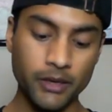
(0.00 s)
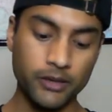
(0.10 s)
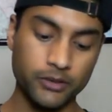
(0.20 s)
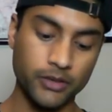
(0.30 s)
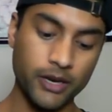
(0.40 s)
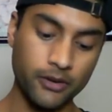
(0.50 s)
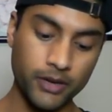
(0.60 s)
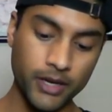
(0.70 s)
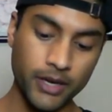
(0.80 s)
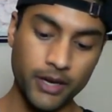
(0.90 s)
So now,
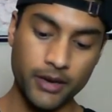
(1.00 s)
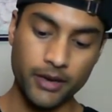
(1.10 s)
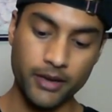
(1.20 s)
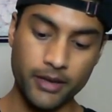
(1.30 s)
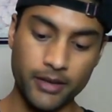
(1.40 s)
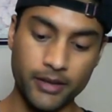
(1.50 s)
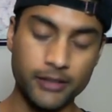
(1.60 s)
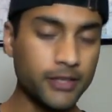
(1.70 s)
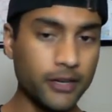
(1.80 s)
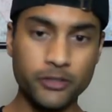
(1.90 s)

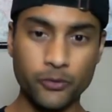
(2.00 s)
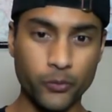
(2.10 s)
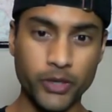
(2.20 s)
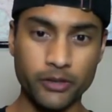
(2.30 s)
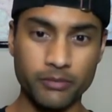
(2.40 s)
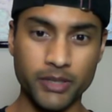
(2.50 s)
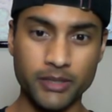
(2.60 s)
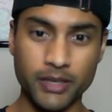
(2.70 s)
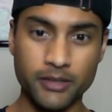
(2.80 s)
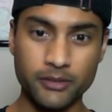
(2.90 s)
it's actually weird because
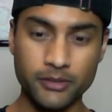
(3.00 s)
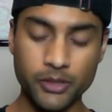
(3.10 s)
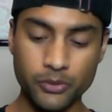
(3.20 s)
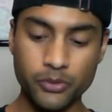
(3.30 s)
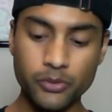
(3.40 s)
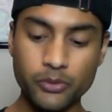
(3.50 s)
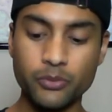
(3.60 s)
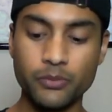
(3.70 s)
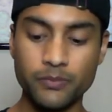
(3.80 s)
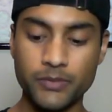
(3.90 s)
I don't know who
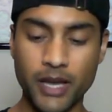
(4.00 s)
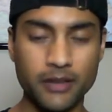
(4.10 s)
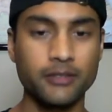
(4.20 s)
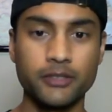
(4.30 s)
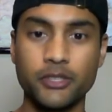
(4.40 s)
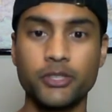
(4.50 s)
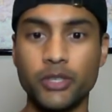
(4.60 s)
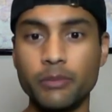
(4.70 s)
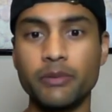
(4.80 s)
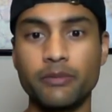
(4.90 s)
technically should
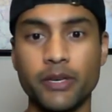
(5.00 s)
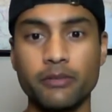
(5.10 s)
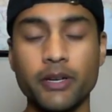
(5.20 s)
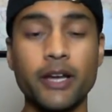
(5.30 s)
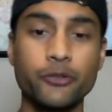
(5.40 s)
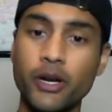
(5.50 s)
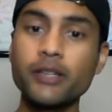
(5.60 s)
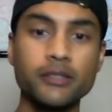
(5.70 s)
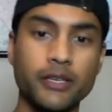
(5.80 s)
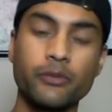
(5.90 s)
have been favorite. I try and
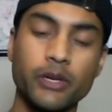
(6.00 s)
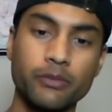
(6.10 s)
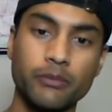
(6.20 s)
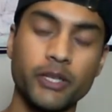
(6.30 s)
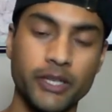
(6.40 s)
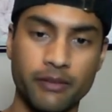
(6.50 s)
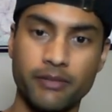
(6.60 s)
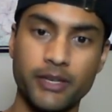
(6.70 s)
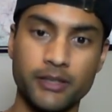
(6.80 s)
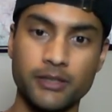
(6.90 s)
stay away from looking at
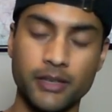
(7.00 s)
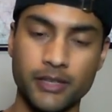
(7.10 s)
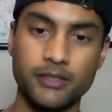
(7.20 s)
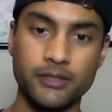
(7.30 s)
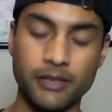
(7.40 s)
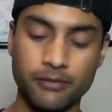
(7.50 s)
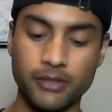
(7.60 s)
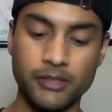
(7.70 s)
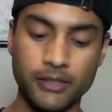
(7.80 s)
Vegas odds and stuff for these